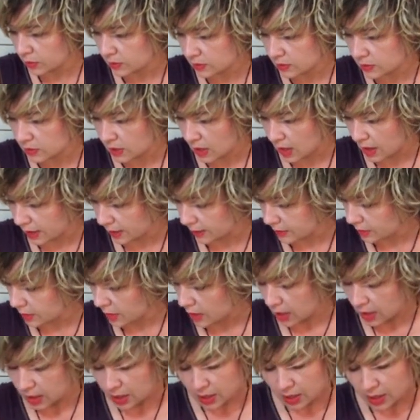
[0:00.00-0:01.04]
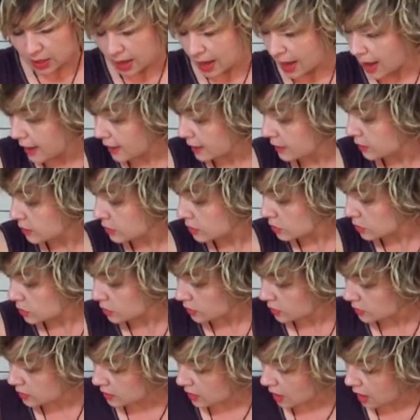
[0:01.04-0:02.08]
inside, and
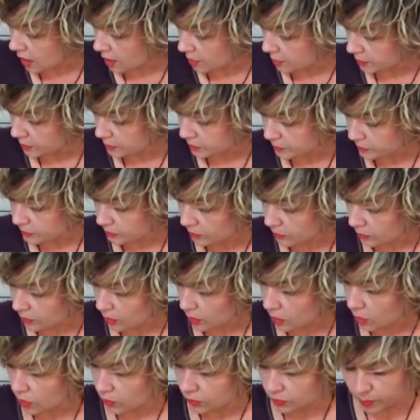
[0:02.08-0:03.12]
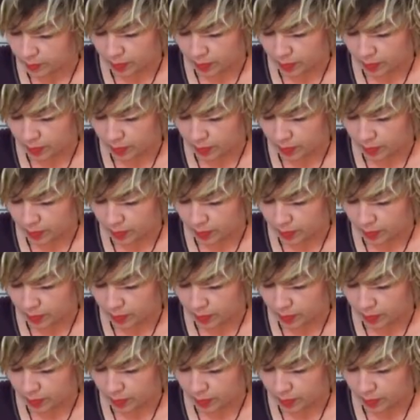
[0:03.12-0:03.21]
some of